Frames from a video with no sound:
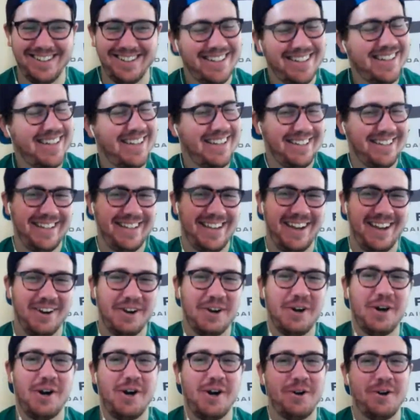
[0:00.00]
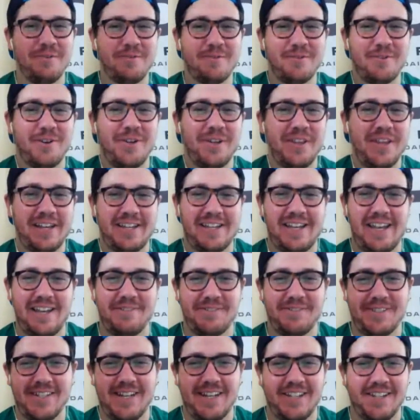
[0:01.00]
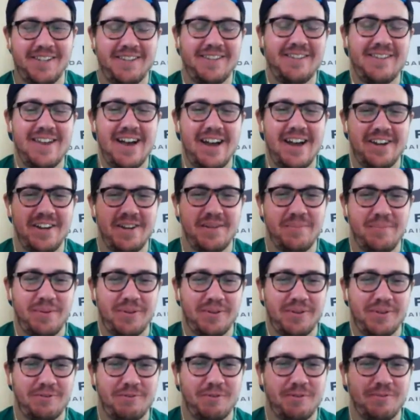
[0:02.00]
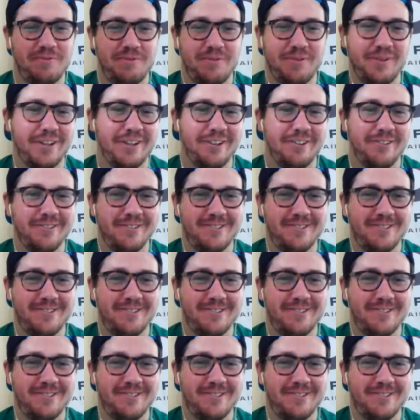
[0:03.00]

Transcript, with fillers: yeah, o overall, that game is not, not an appealing one for hitters.